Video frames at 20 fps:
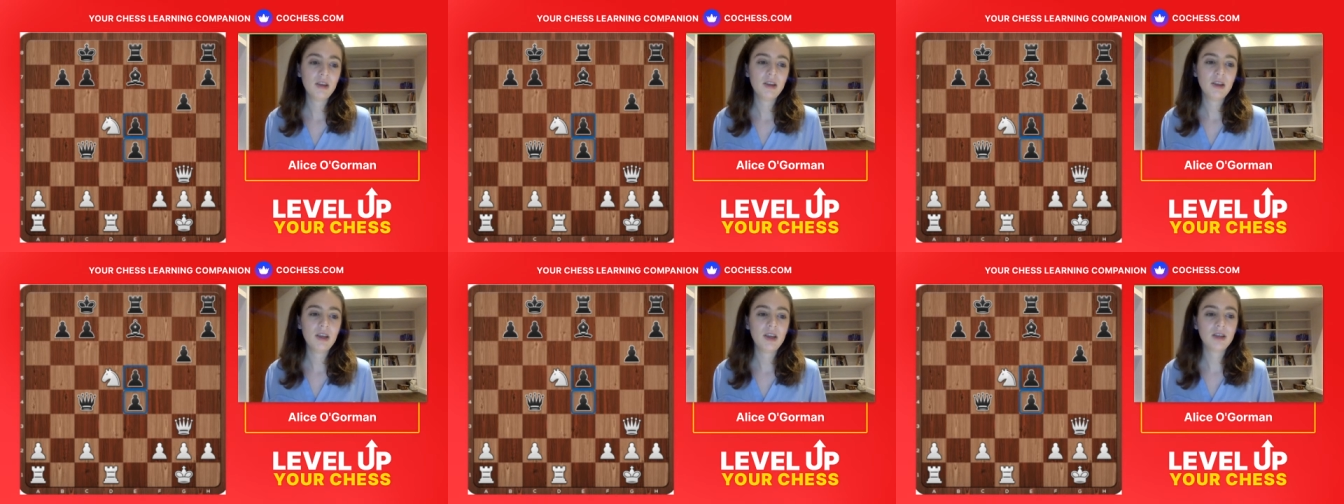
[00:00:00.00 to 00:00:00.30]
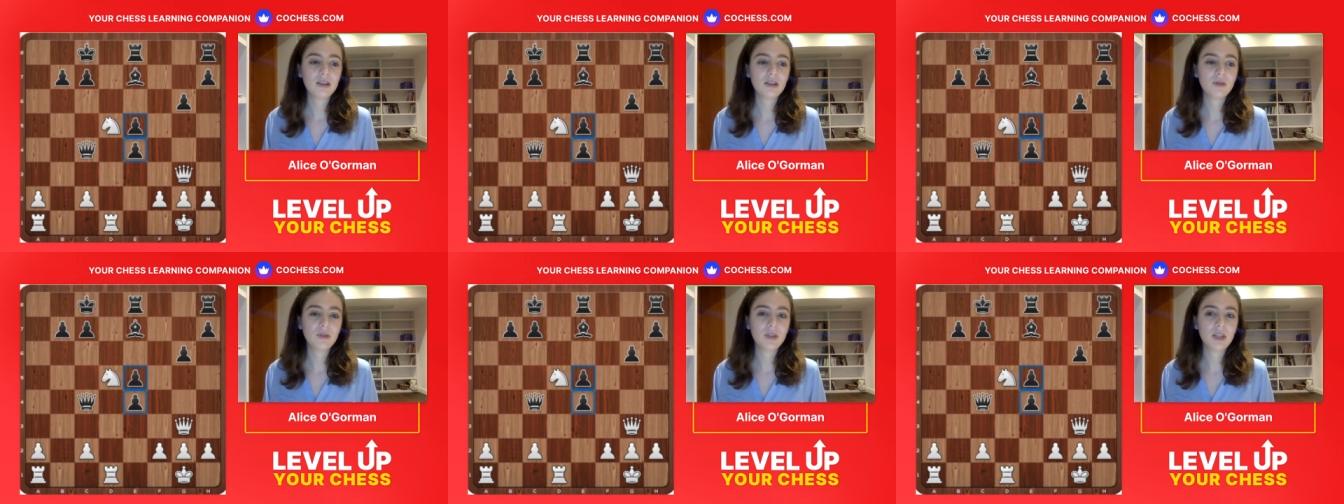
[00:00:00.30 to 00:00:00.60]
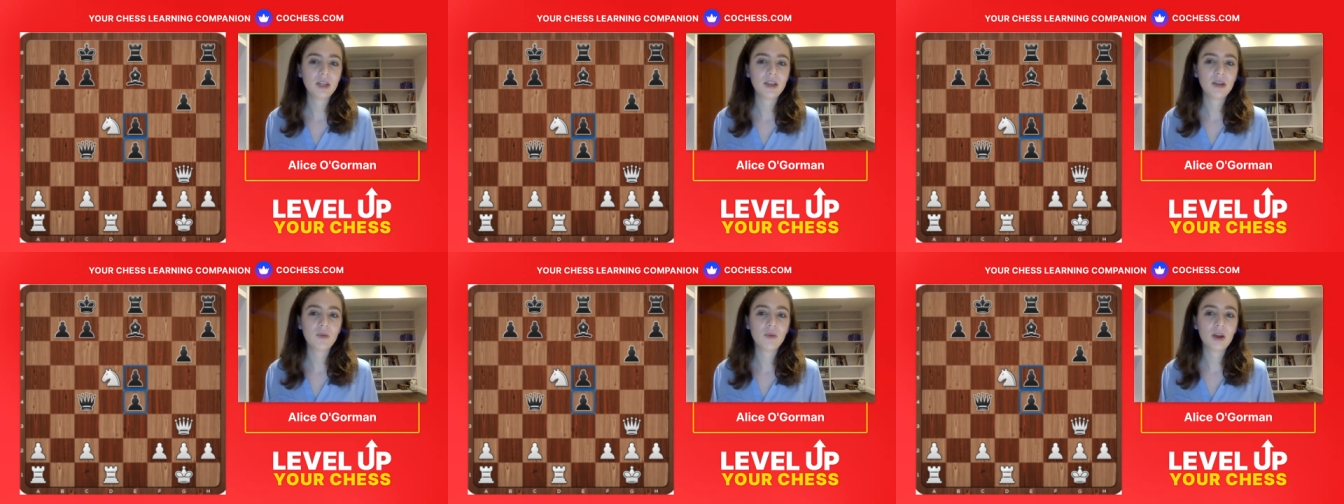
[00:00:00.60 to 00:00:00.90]
Yeah, someone
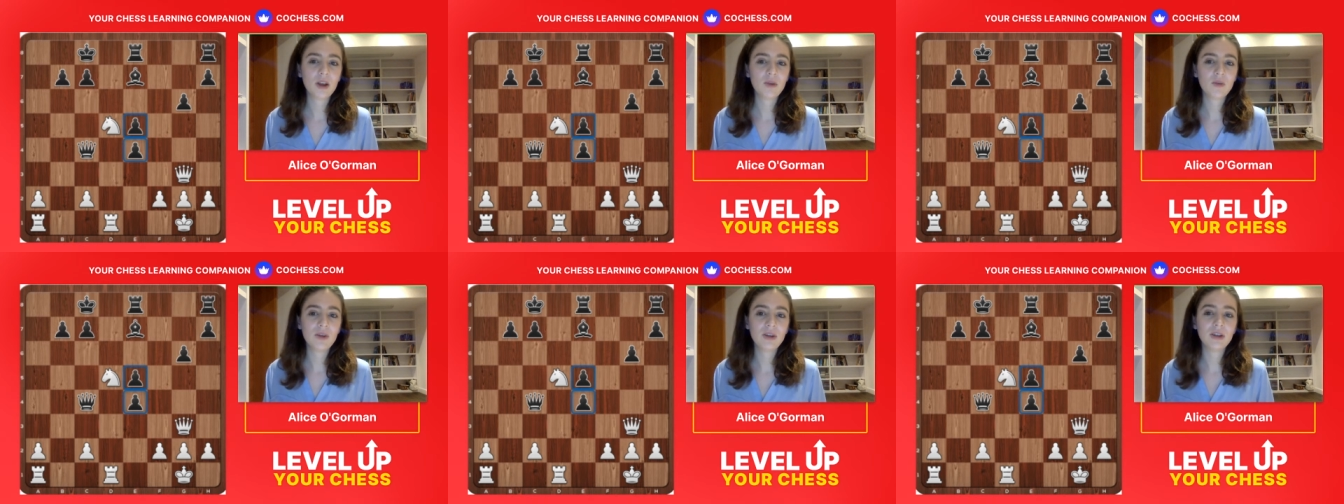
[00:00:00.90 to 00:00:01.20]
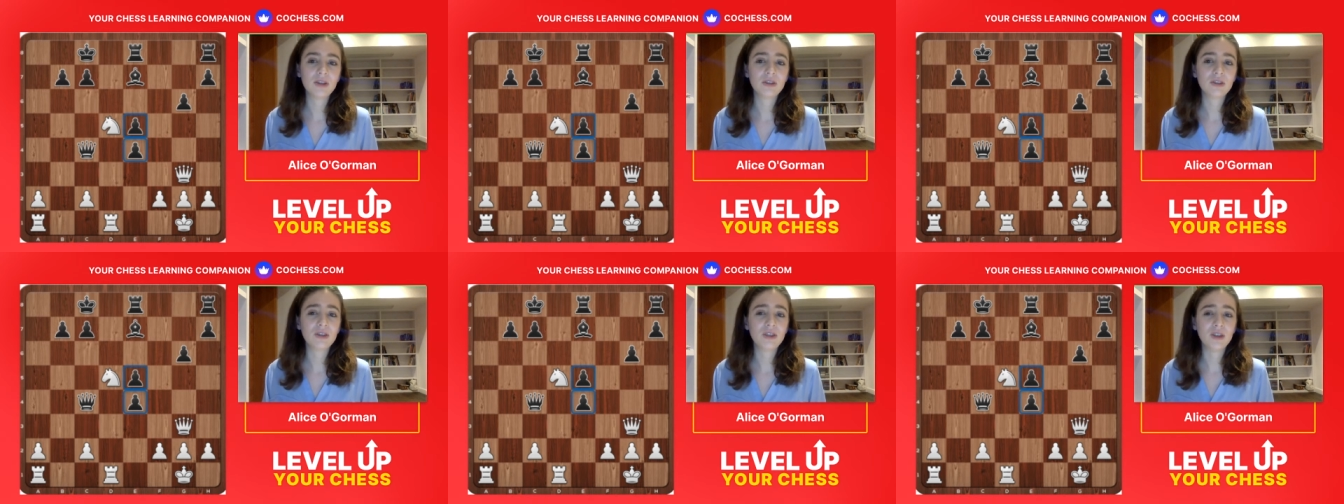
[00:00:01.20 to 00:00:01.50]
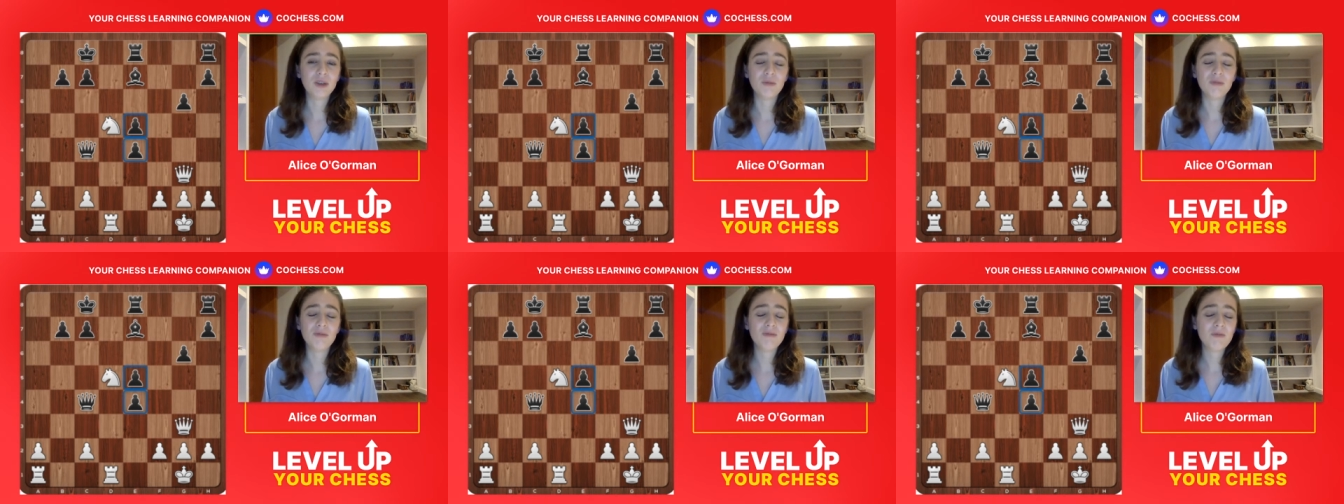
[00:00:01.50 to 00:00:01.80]
said their white queen is good
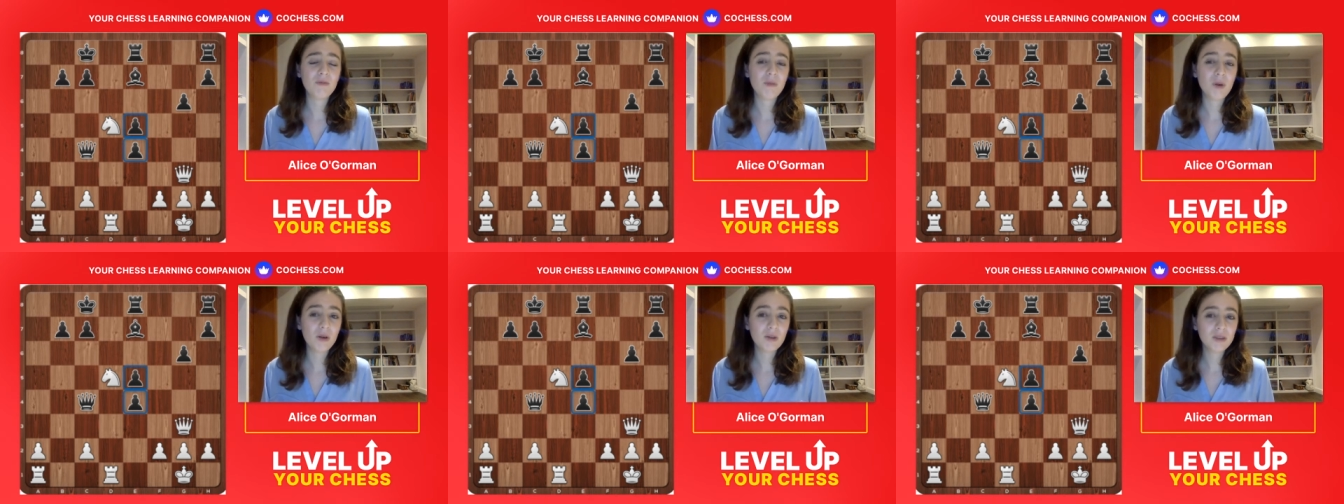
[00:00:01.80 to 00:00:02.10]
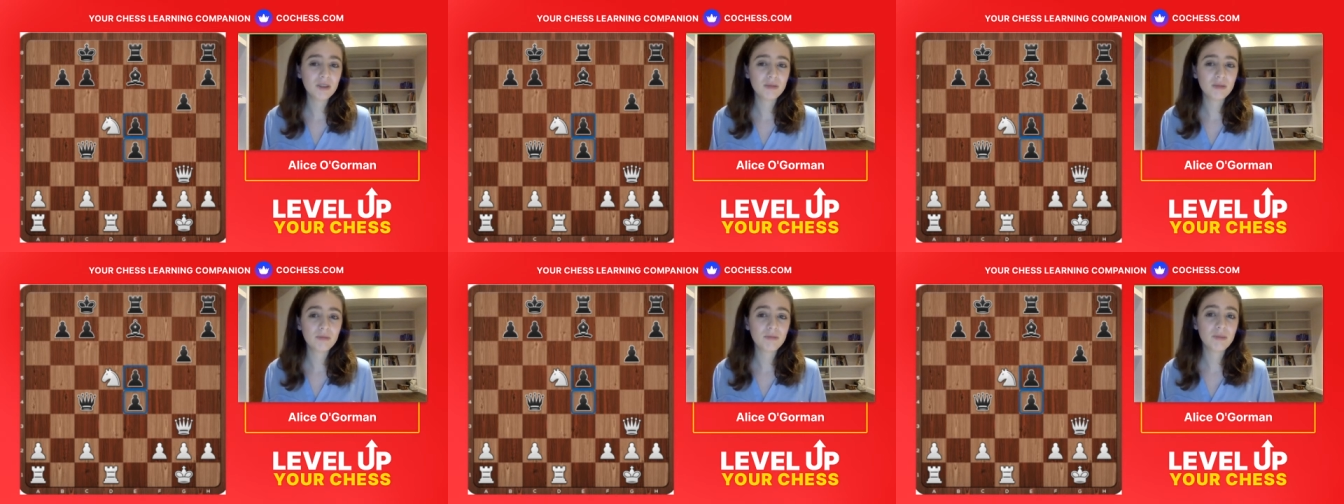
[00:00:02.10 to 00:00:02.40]
too. Most